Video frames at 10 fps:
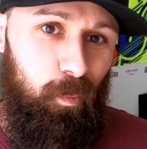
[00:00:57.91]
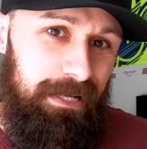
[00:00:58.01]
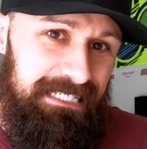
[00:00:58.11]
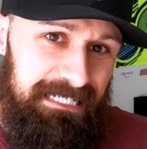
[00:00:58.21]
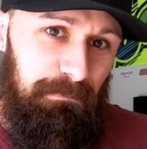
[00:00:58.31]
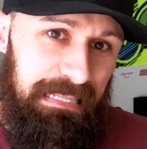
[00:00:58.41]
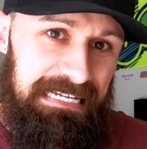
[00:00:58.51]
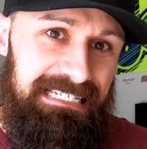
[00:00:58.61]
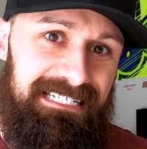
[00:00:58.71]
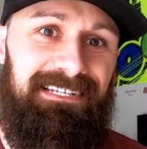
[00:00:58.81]
once in
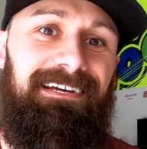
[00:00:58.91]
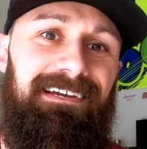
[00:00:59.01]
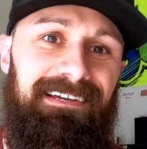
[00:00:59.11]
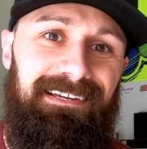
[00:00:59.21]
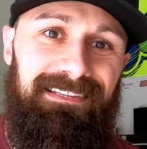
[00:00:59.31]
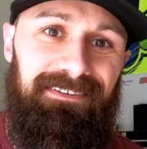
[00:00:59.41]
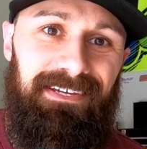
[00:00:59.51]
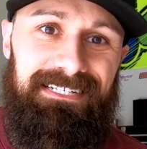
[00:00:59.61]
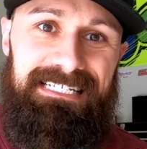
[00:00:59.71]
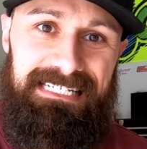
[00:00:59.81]
place,
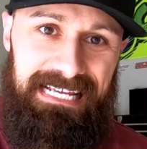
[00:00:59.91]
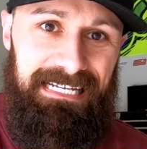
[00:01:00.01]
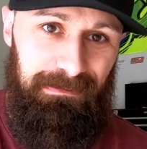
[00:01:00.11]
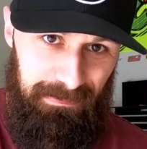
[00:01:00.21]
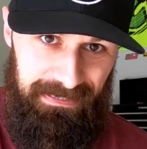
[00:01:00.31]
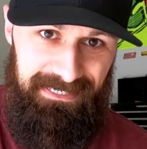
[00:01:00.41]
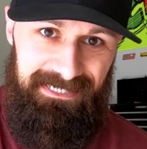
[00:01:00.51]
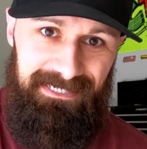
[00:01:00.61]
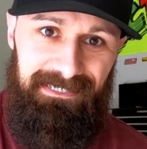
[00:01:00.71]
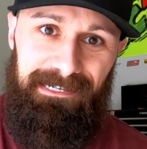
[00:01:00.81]
they've got to stay in
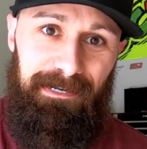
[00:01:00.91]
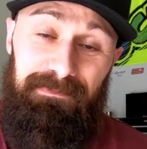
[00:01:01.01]
place.